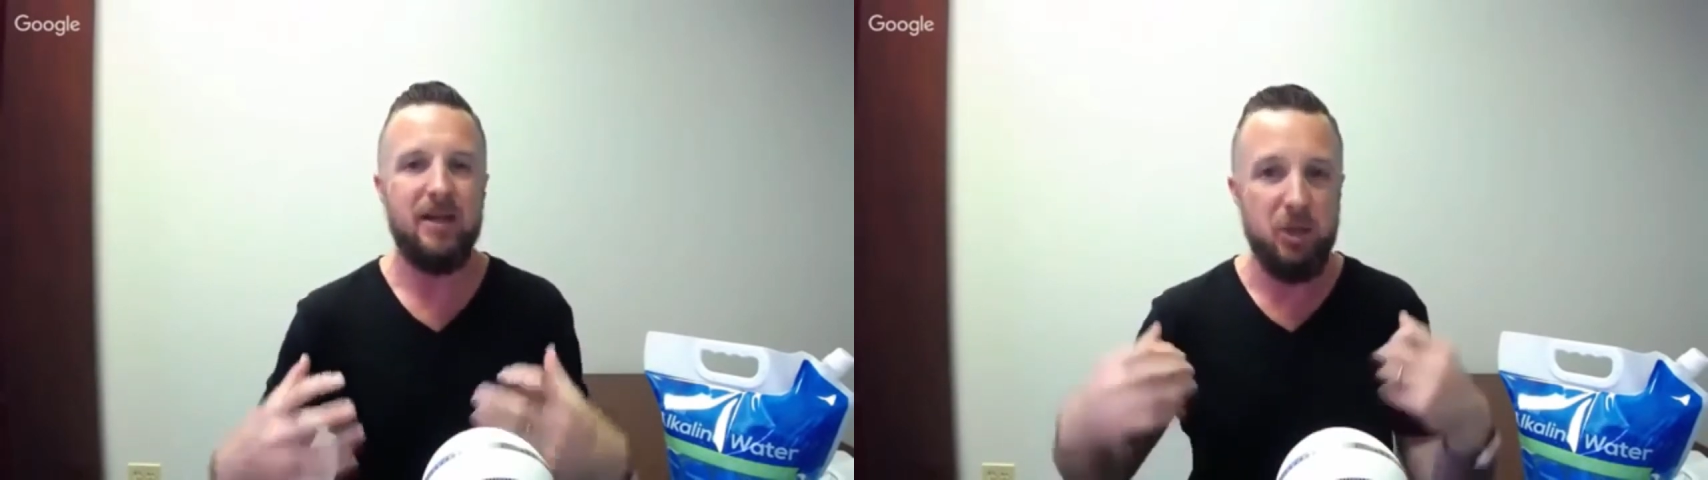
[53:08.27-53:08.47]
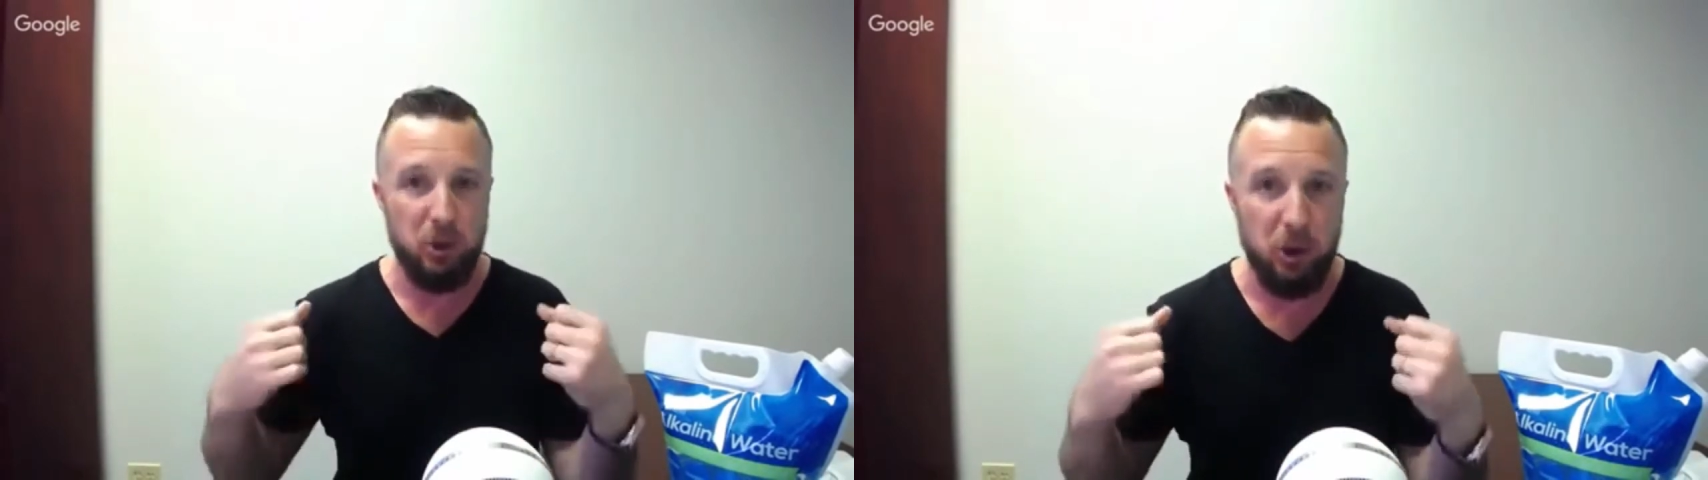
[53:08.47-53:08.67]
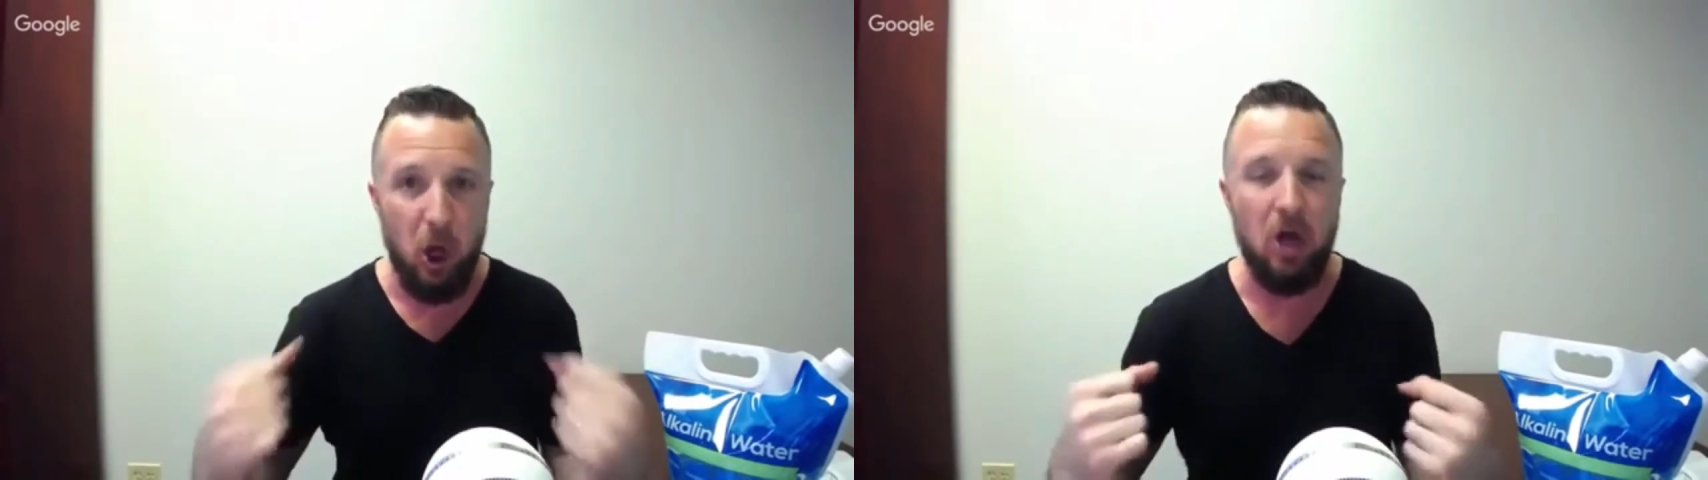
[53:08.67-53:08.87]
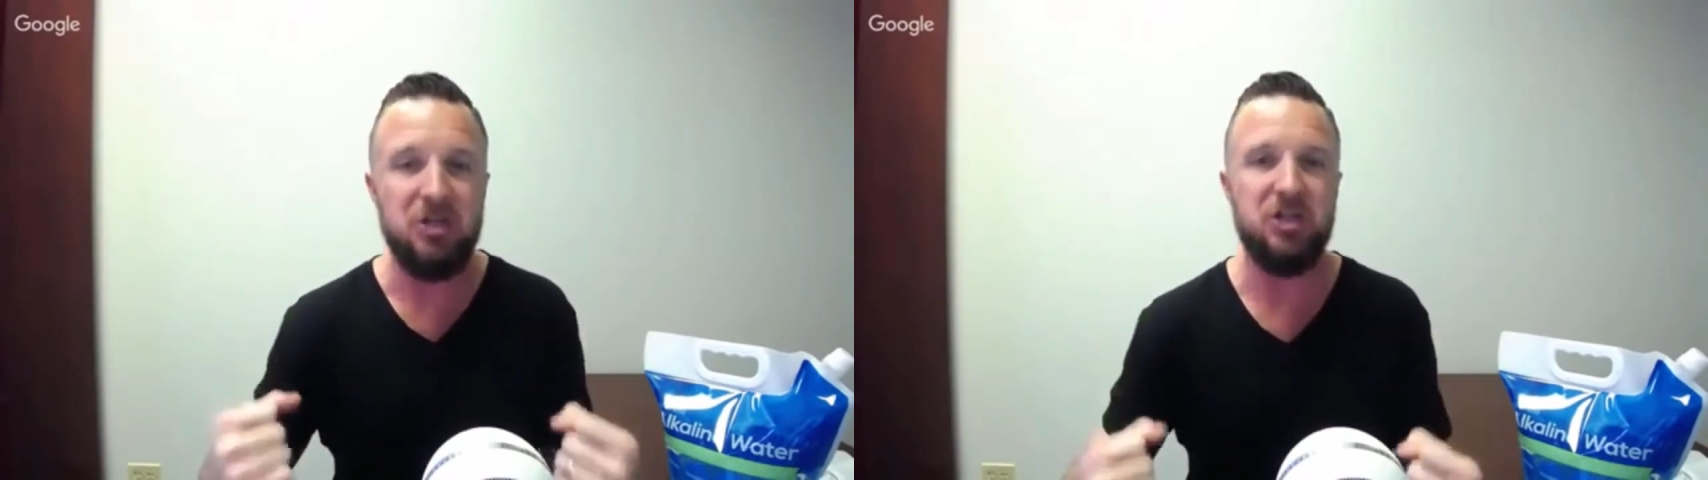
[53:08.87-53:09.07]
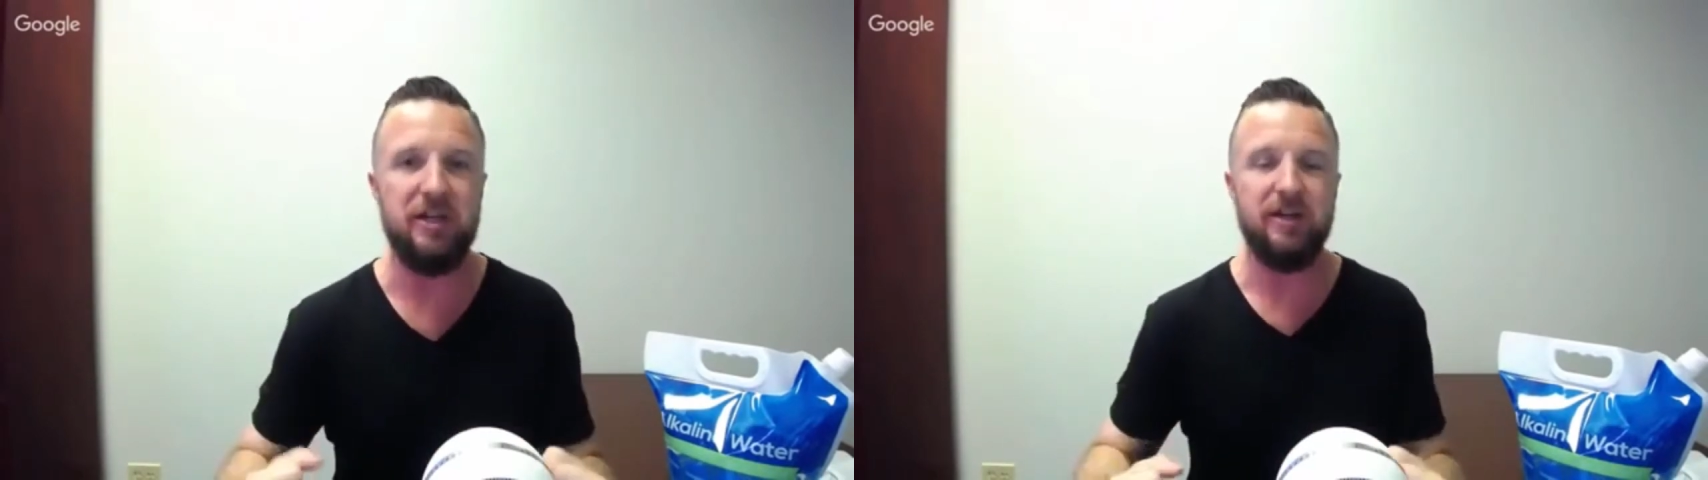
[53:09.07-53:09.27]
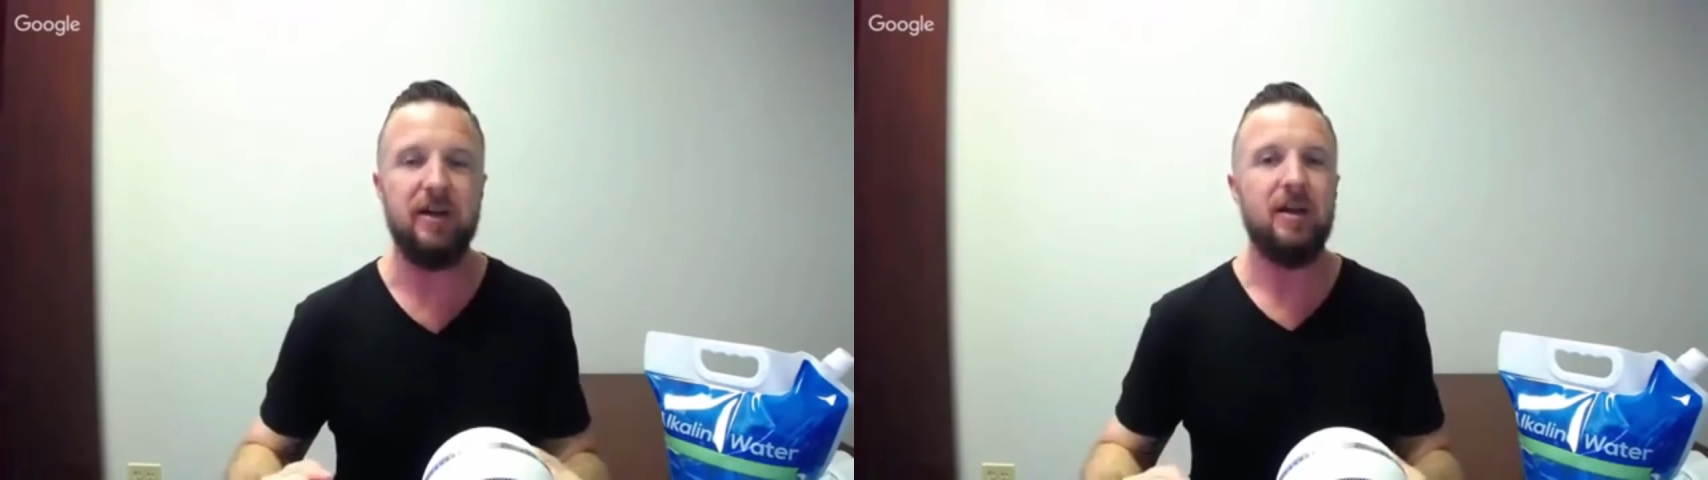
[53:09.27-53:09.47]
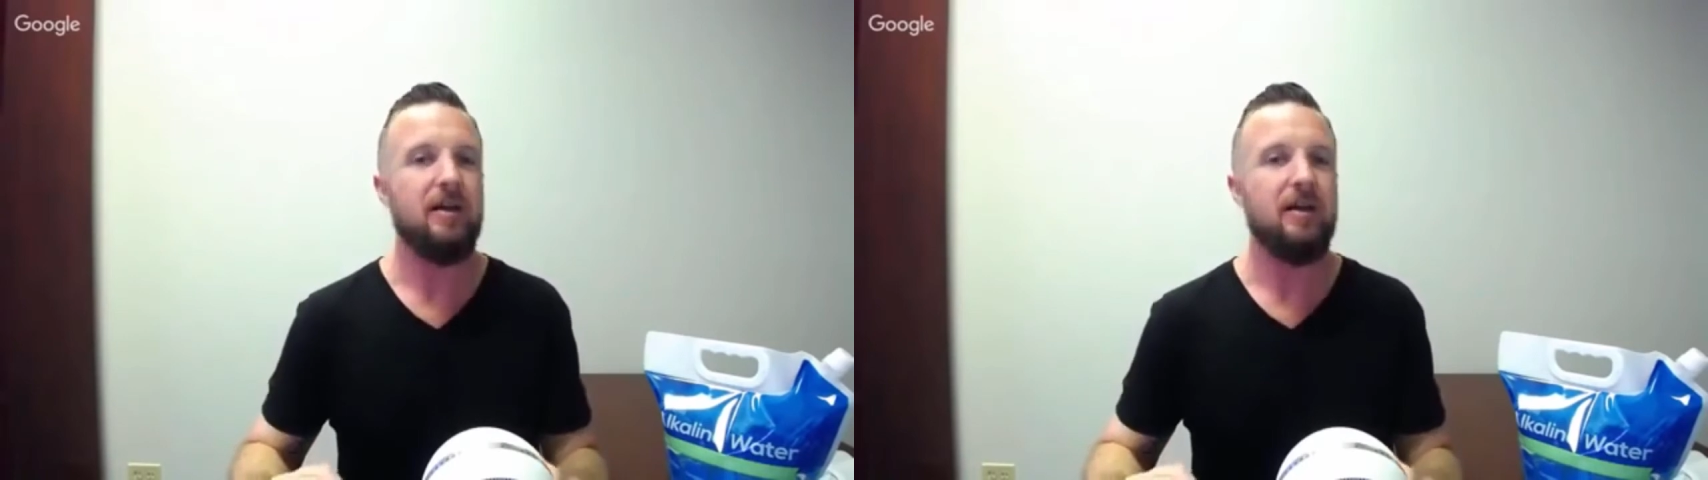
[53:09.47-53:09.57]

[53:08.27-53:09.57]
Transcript: you're launching